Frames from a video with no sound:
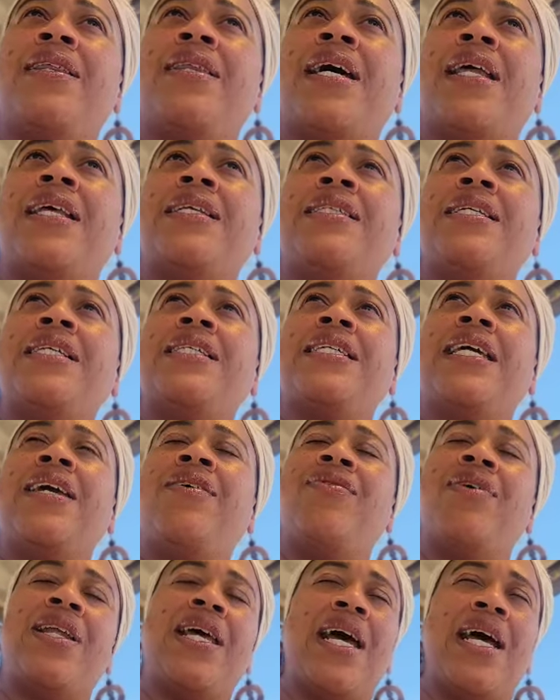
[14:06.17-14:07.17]
that this
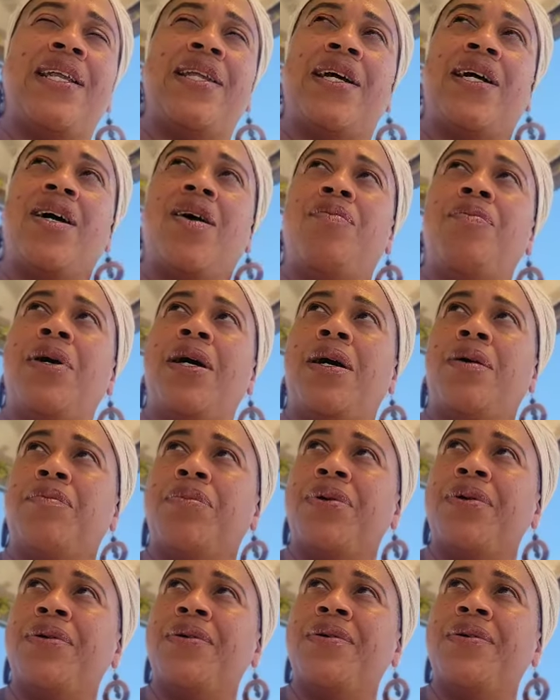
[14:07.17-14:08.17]
even had to come up,
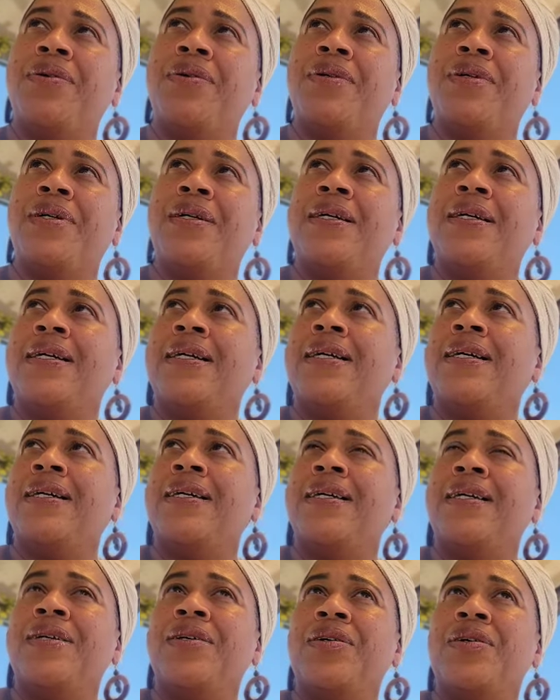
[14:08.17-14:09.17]

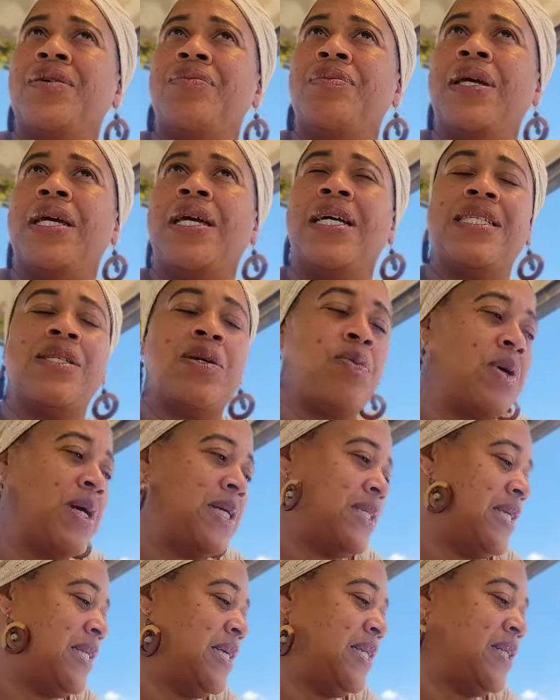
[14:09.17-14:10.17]
because it
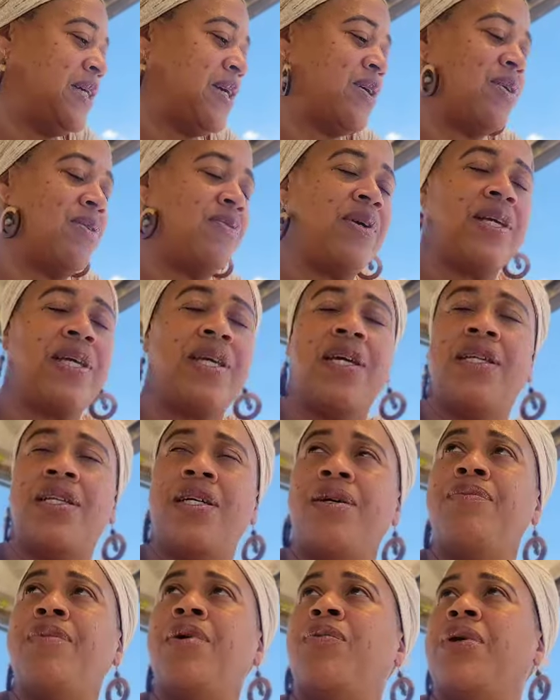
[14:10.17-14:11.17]
wasn't in the
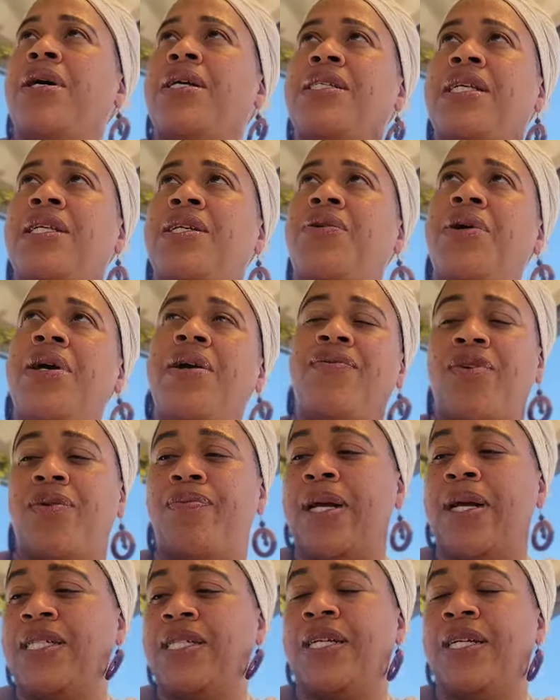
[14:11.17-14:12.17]
curriculum. Mm-hmm. It wasn't no
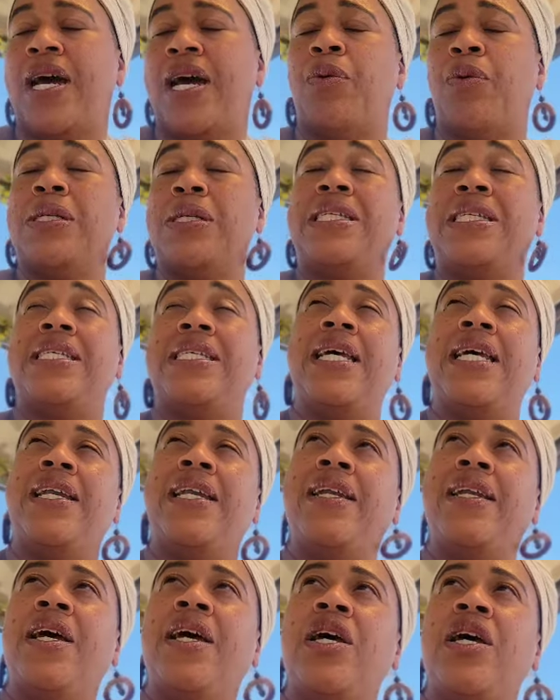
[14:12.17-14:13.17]
information that was
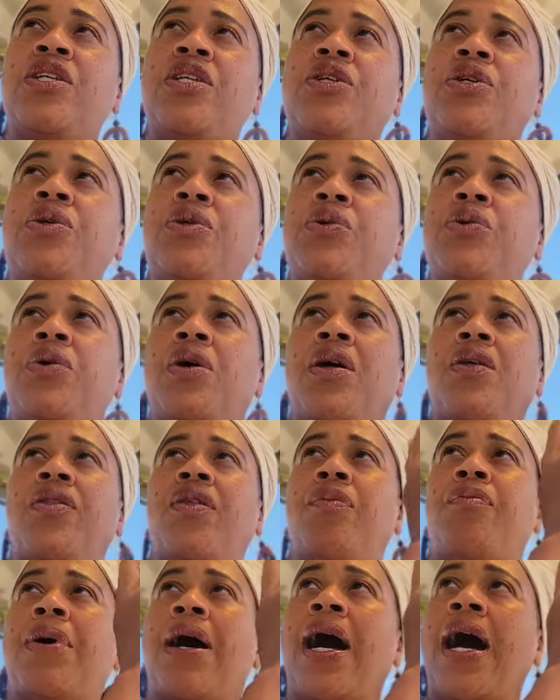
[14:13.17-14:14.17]
sent to
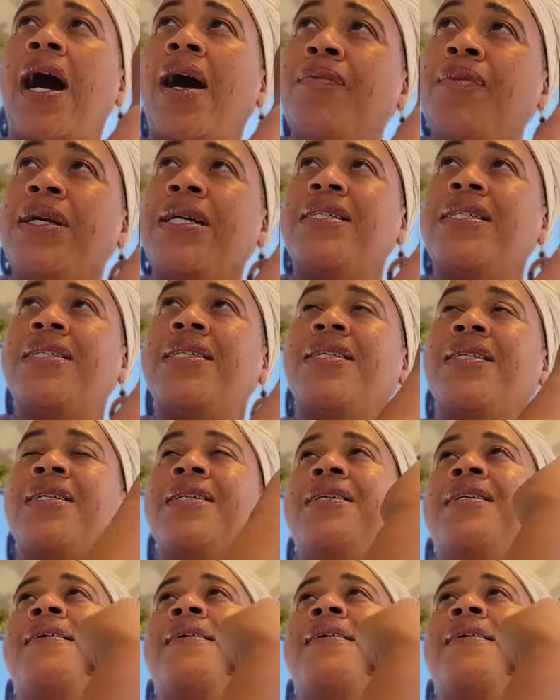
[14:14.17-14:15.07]
the Mohammeds.